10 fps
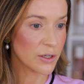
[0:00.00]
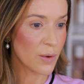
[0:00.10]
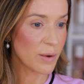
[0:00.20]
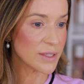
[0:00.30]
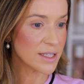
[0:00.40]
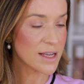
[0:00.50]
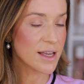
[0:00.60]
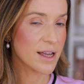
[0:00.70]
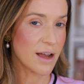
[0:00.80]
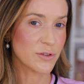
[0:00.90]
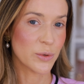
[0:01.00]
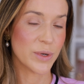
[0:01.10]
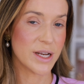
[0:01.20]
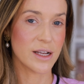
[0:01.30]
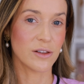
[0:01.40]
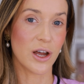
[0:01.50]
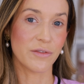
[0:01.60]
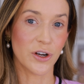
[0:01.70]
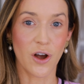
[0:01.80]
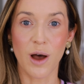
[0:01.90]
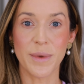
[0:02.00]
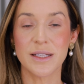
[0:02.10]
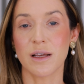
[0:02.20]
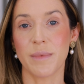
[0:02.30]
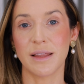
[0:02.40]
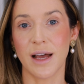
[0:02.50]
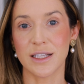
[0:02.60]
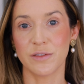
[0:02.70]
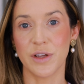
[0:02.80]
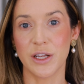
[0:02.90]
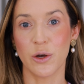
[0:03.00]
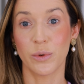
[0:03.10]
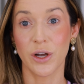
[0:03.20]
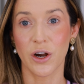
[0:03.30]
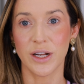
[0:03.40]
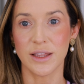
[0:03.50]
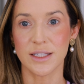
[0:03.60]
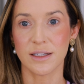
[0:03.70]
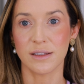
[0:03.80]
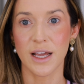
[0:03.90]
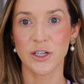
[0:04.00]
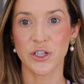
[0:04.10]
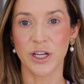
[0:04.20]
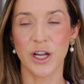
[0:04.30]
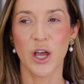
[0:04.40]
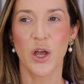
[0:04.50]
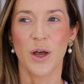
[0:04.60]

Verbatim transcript: know, I was thinking after reading a lot of your comments on my last video regarding this collection,